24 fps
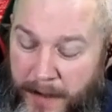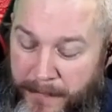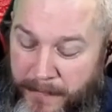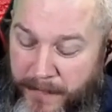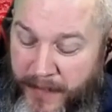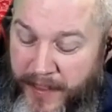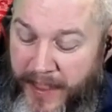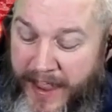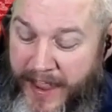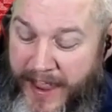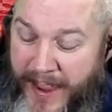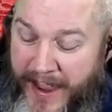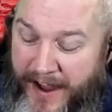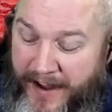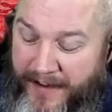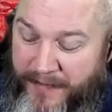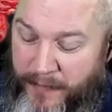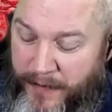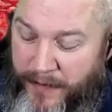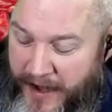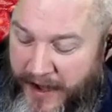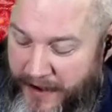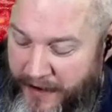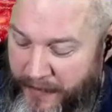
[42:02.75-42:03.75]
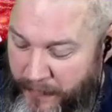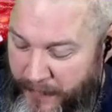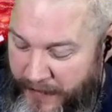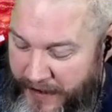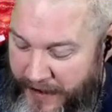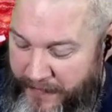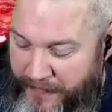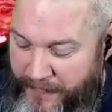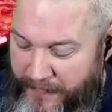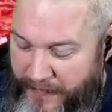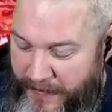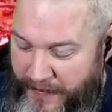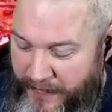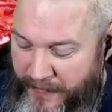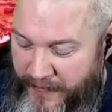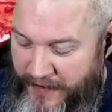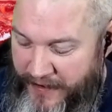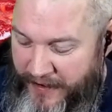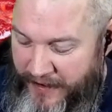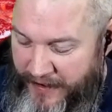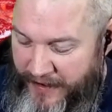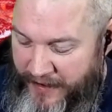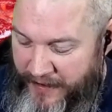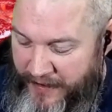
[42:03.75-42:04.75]
for the eggs. We got a friend
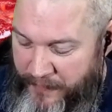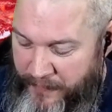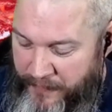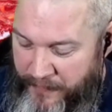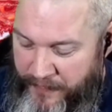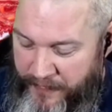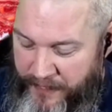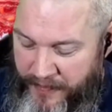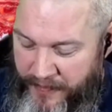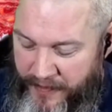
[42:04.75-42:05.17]
that